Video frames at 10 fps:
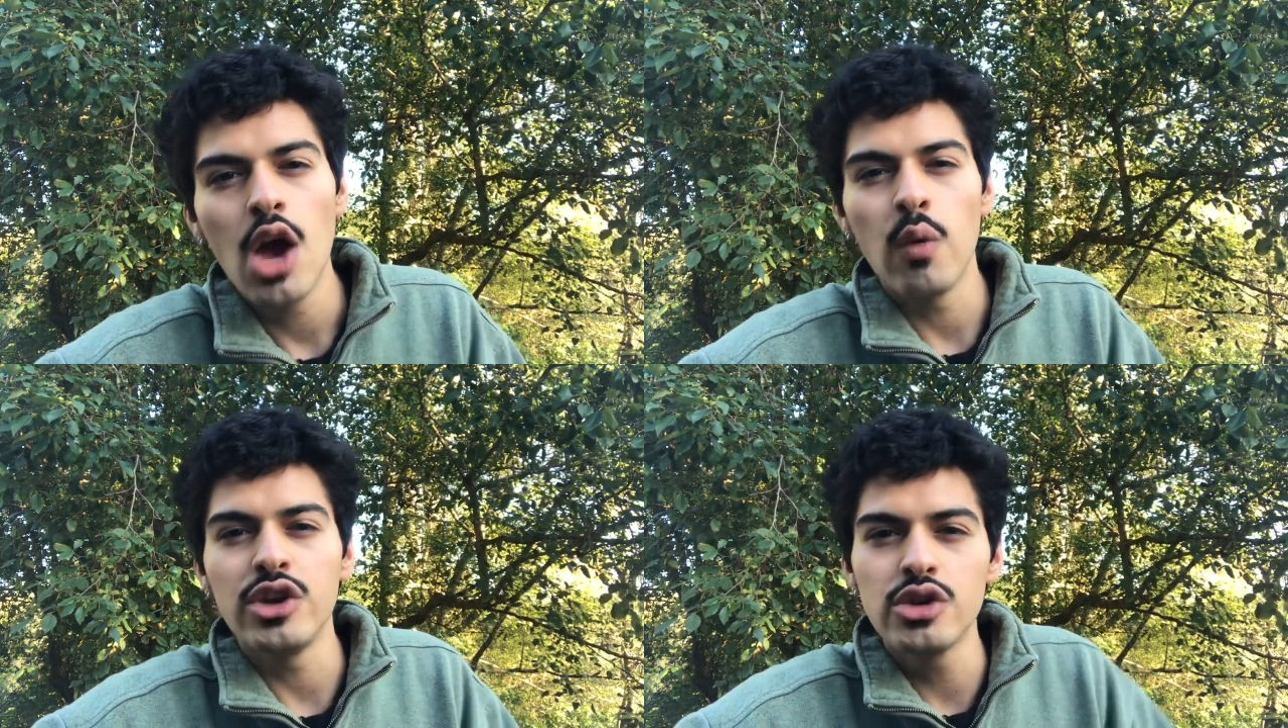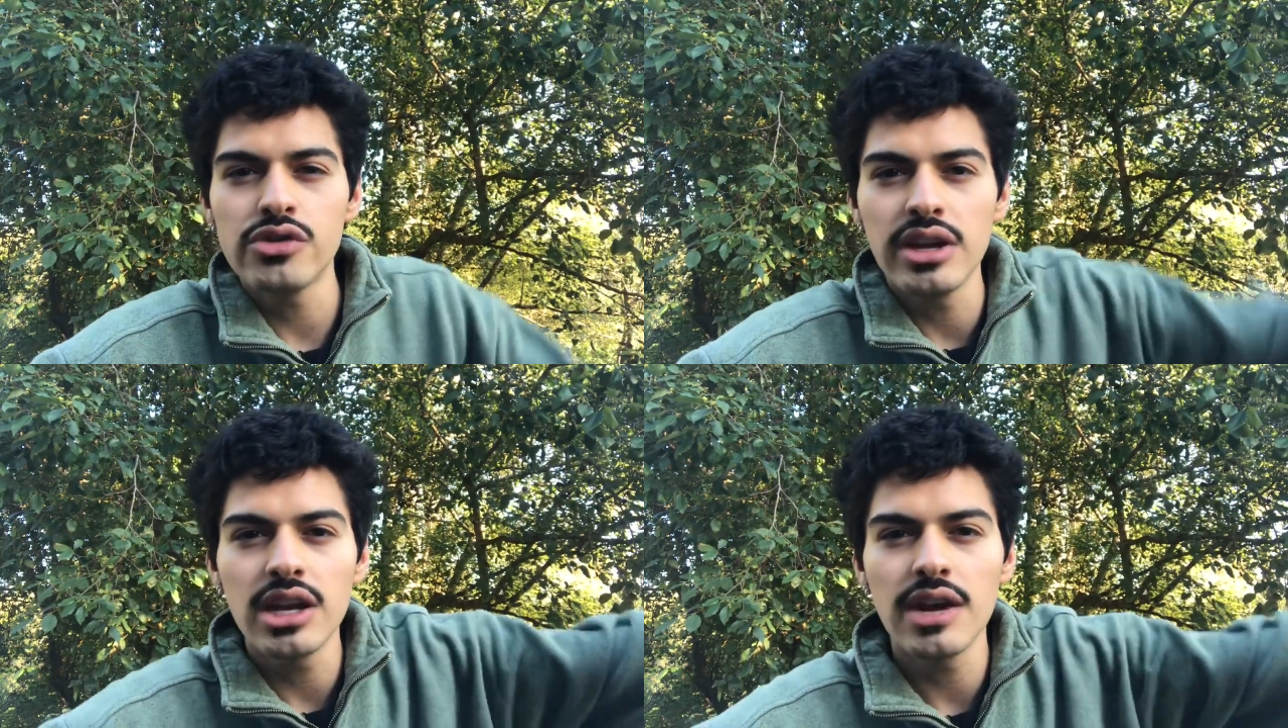When you're
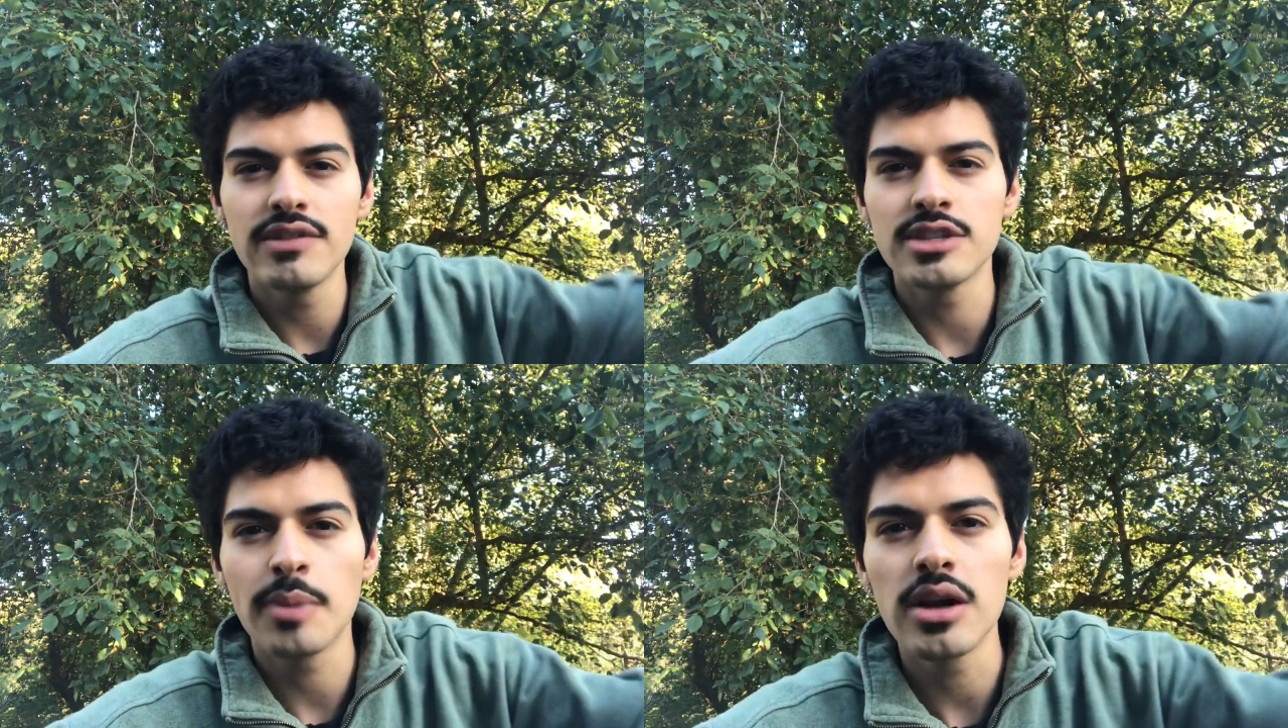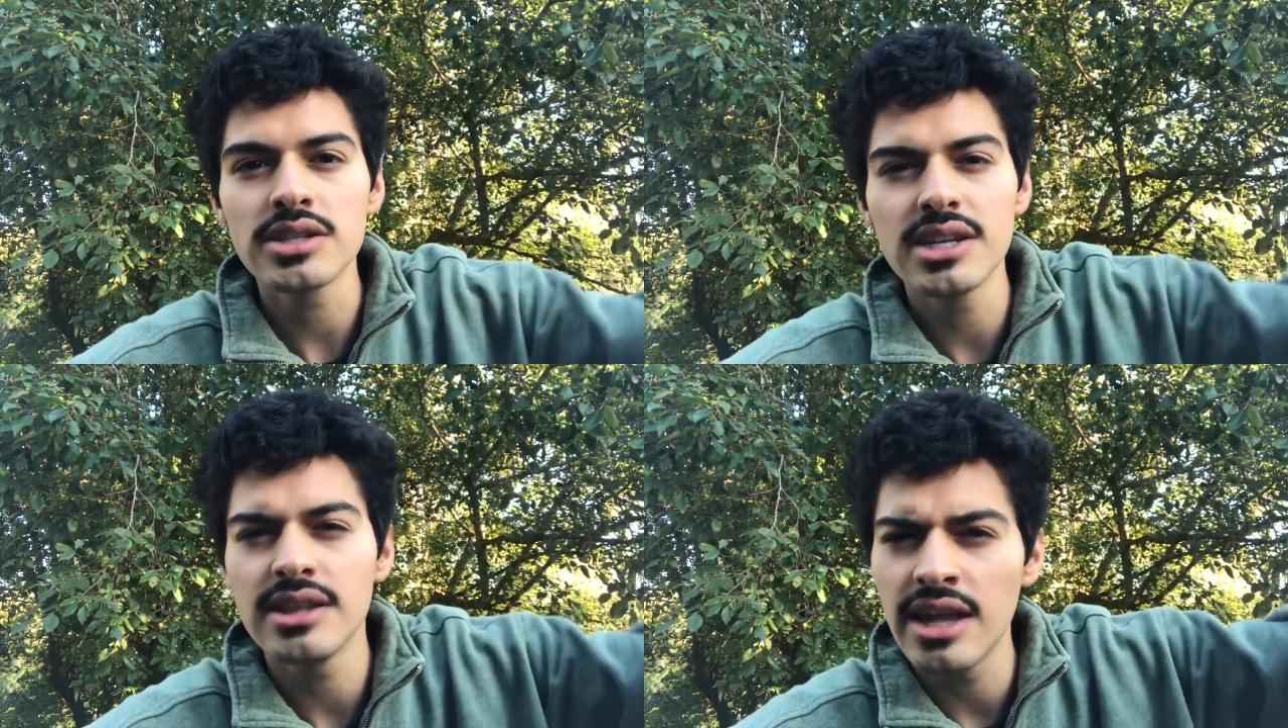thinking of this
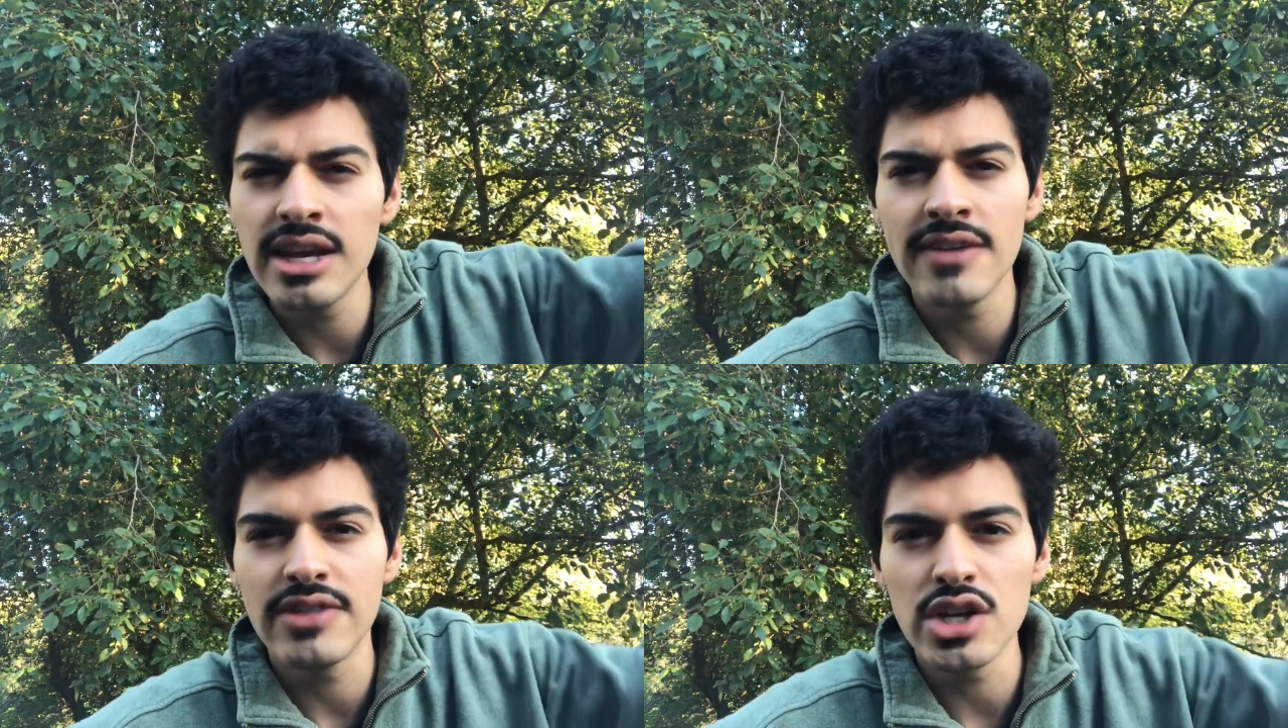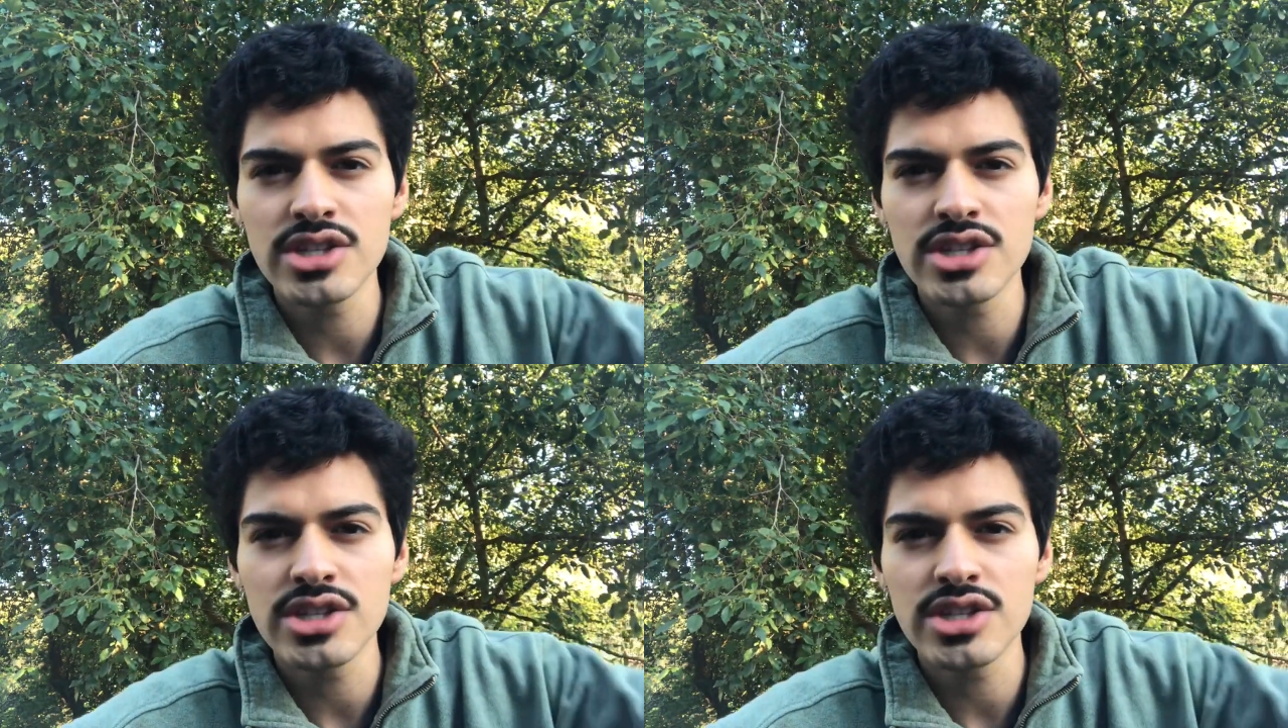person and then if there's